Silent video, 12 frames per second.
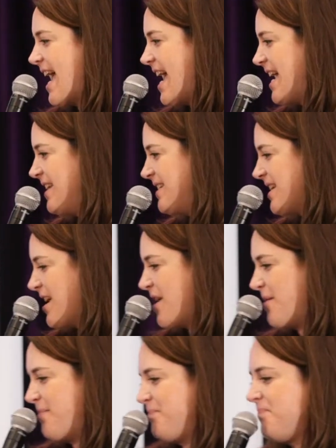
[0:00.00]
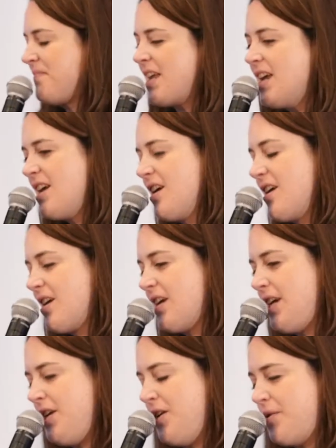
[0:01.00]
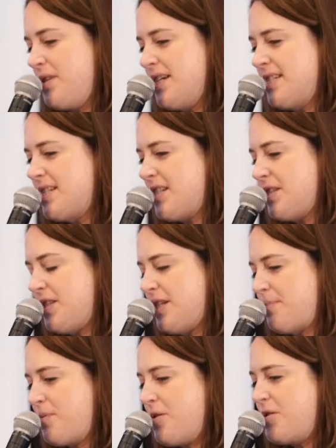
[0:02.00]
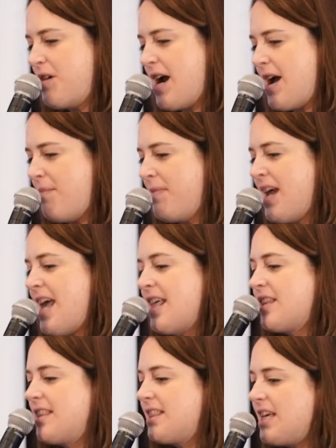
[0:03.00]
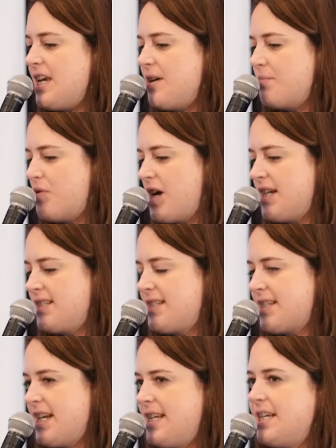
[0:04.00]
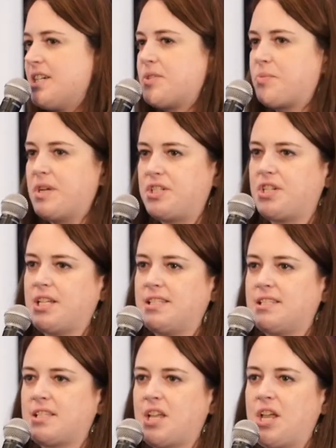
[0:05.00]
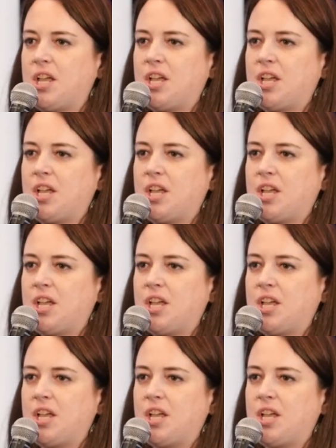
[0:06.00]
And um, you know, this, this program, the theme was India's riches,